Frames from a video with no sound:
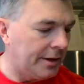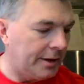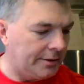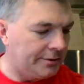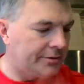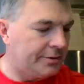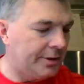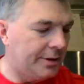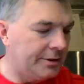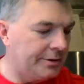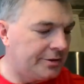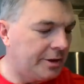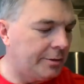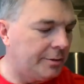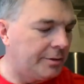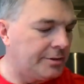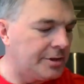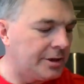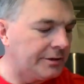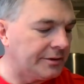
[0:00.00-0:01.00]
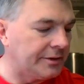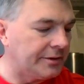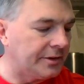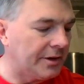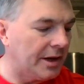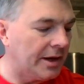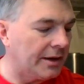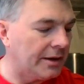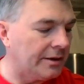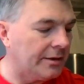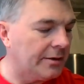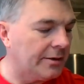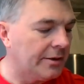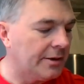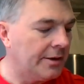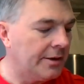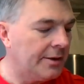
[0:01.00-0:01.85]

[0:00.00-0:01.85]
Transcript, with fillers: I'll sh share with in just a second.